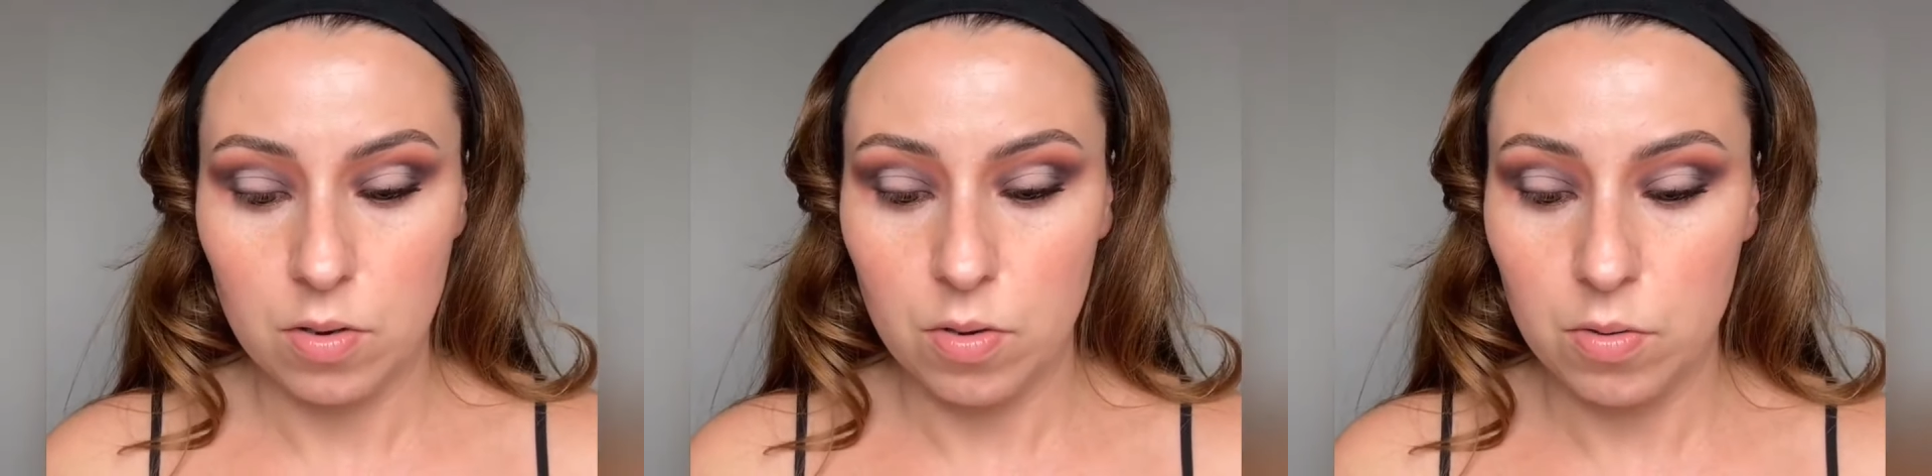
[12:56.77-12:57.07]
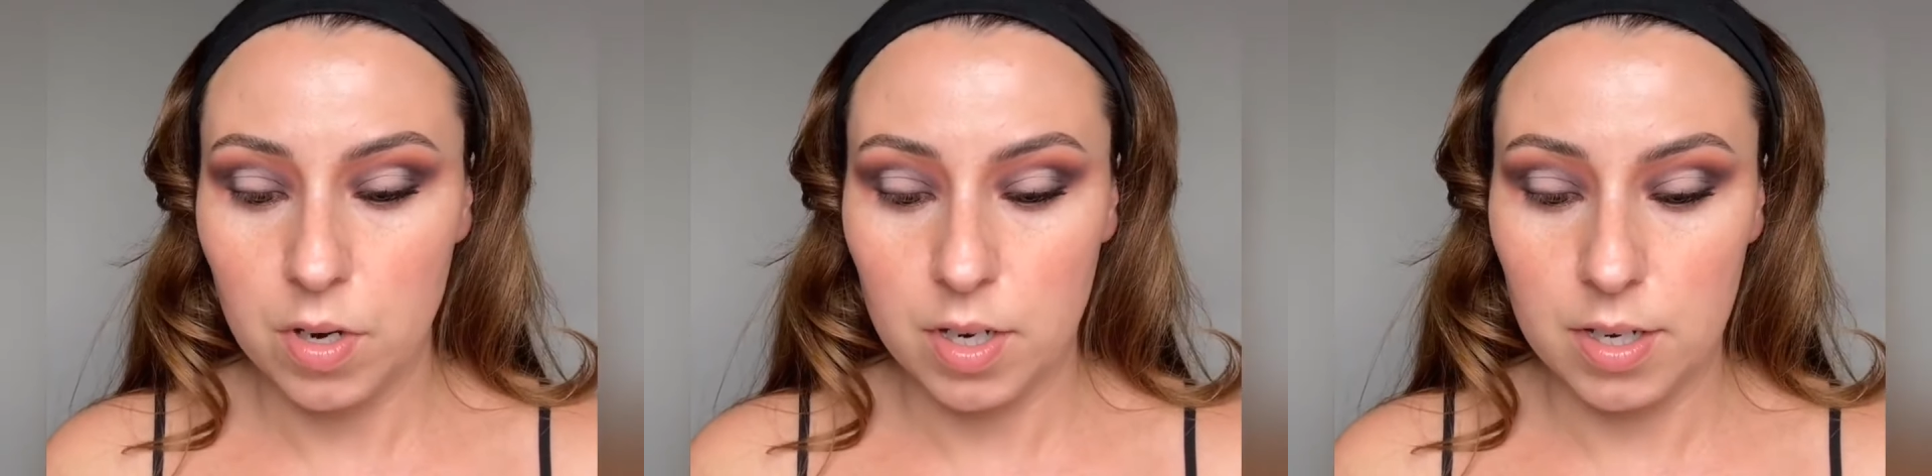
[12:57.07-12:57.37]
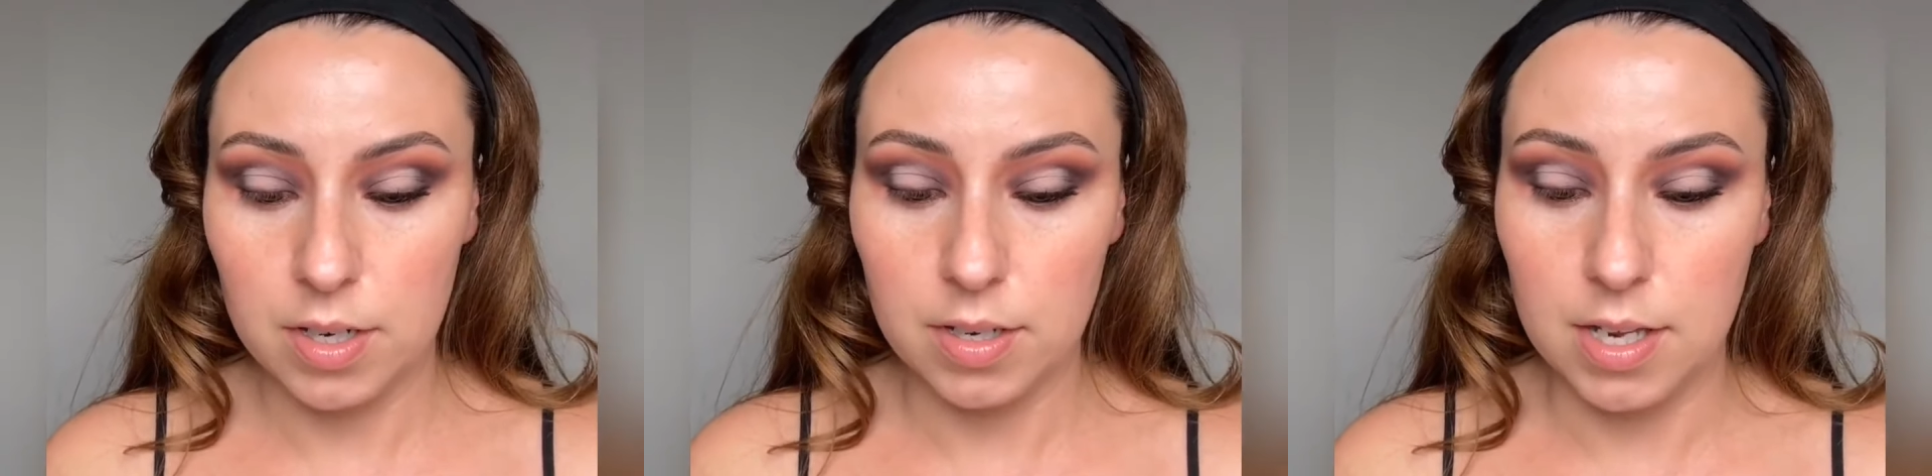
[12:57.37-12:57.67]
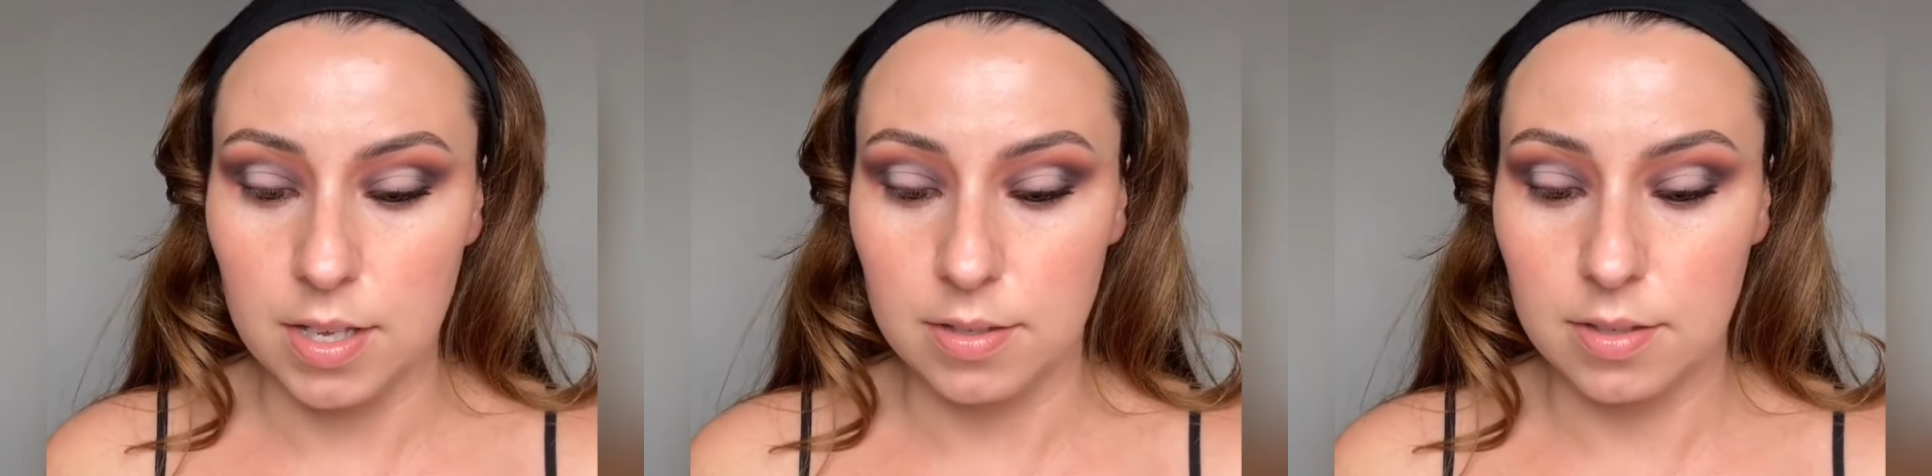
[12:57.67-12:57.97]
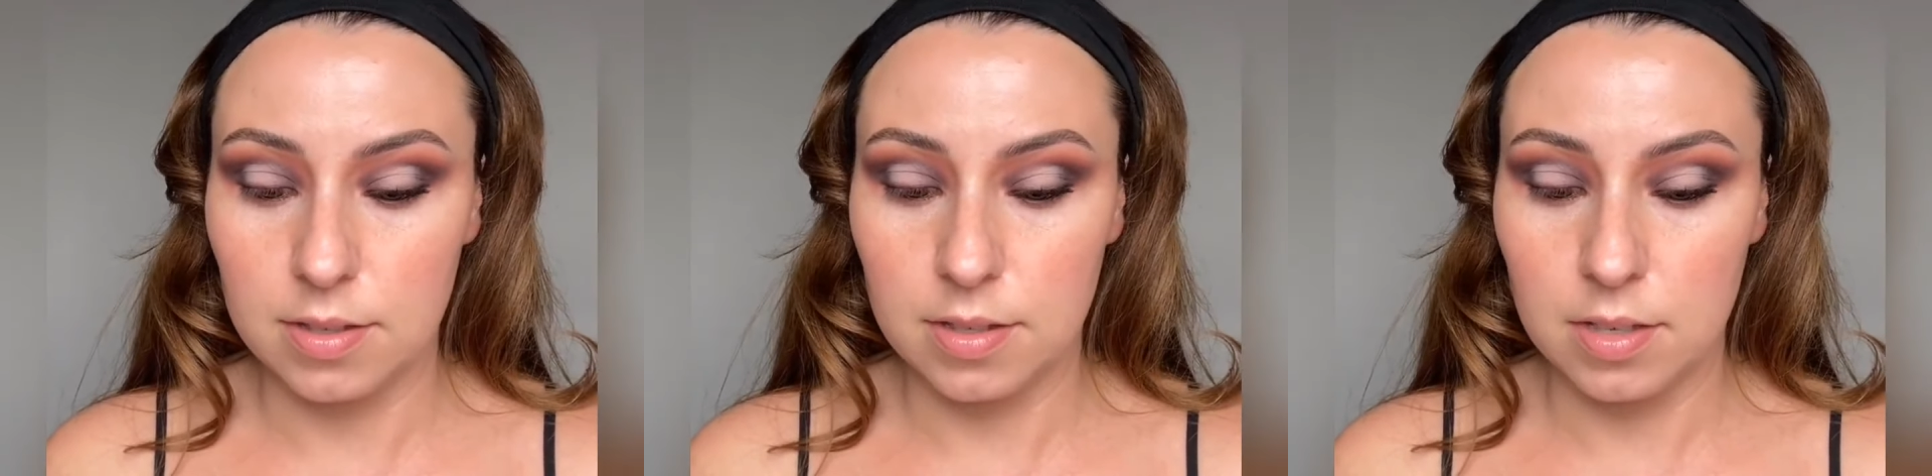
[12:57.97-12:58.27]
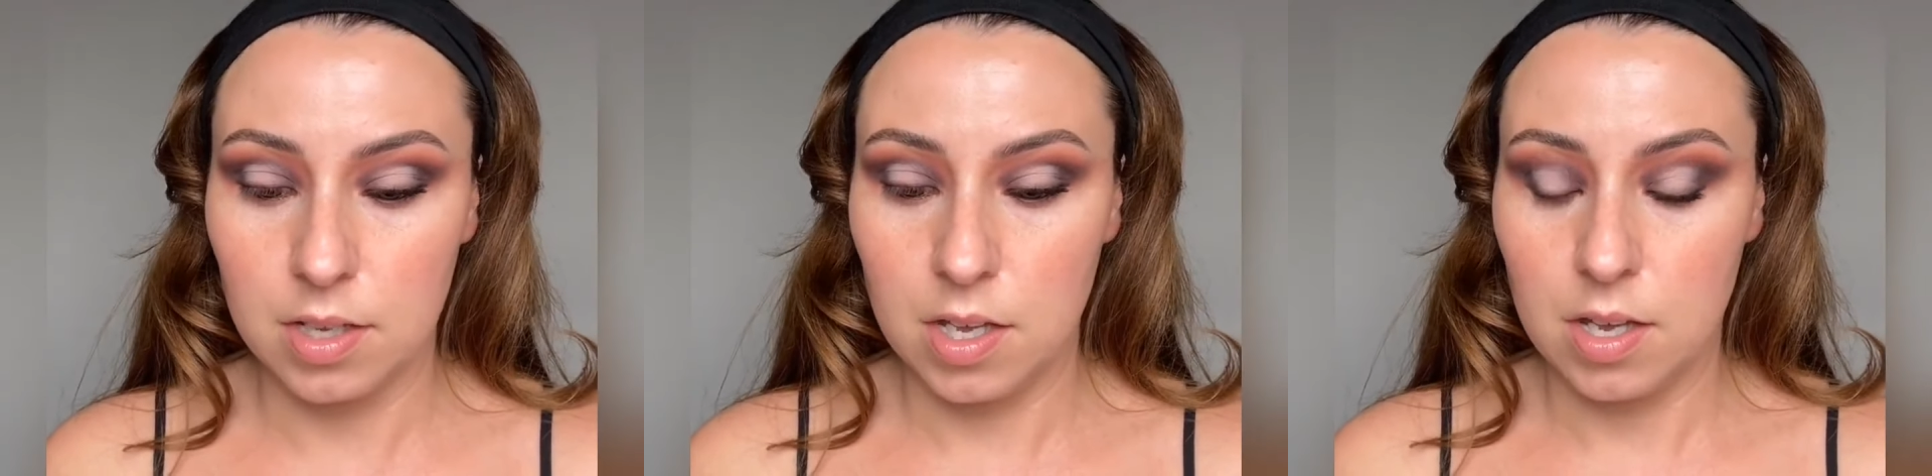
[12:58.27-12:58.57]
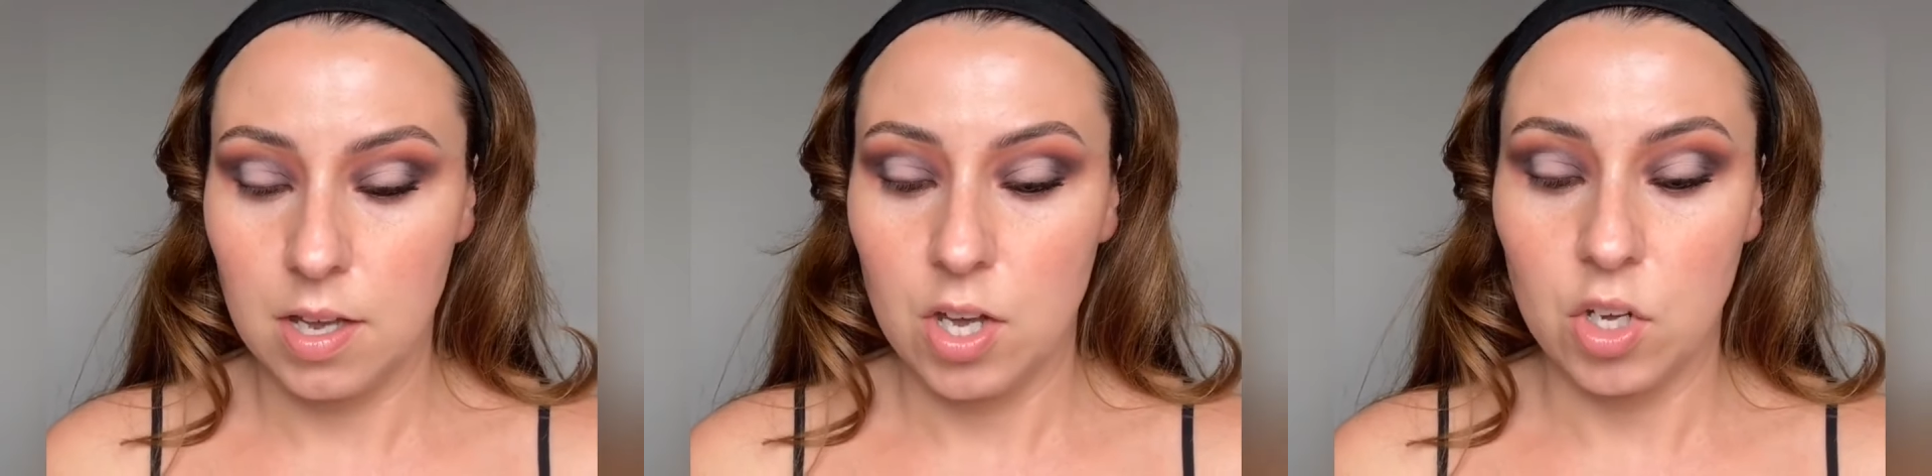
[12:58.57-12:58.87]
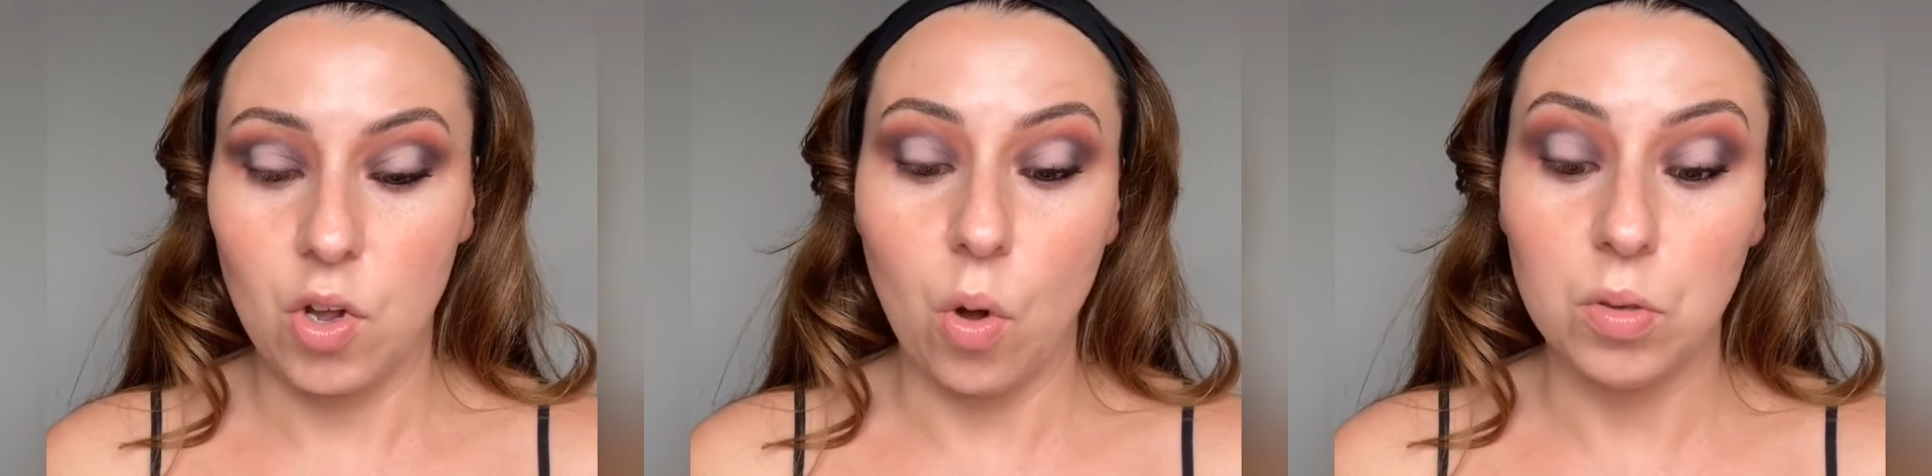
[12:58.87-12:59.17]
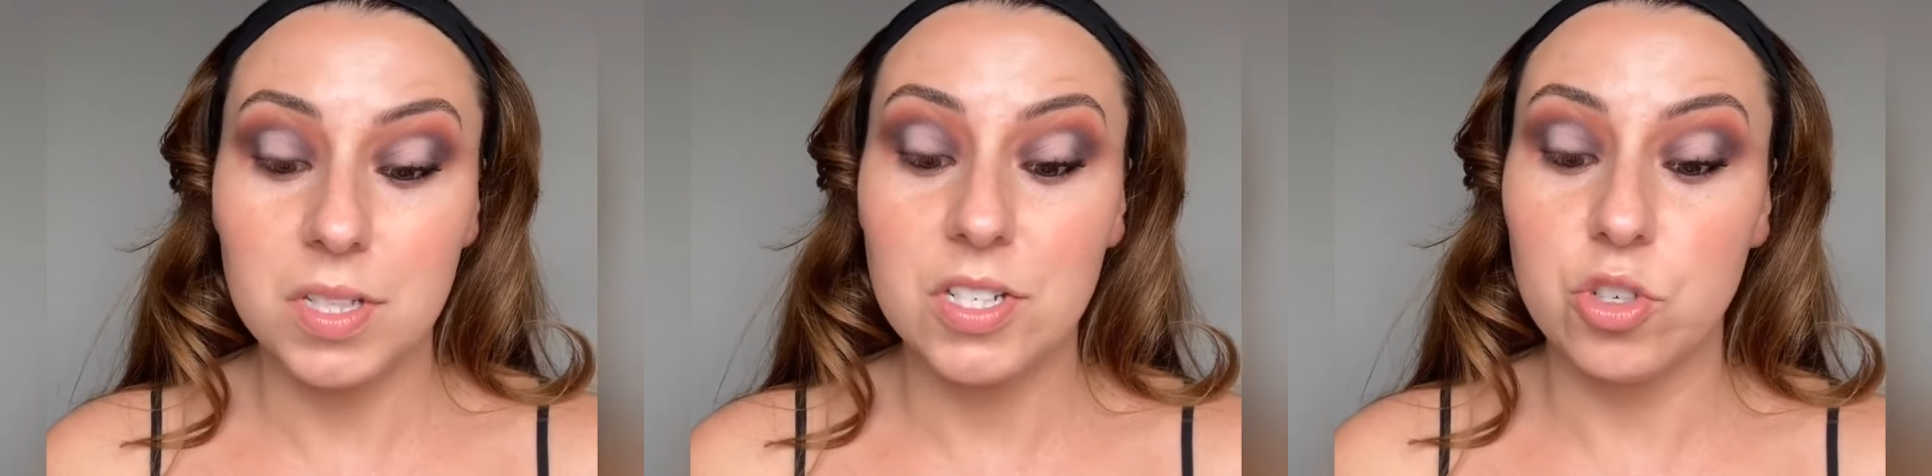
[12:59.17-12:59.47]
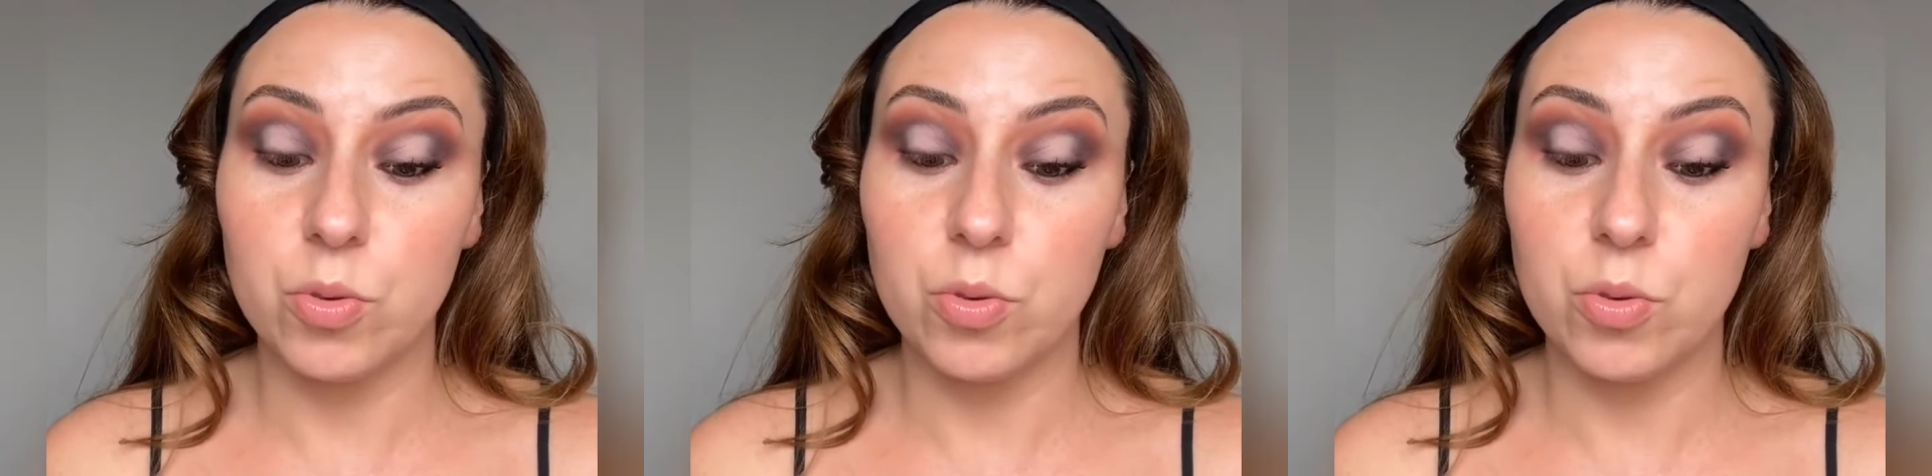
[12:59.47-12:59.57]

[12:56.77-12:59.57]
Who done did this? Golden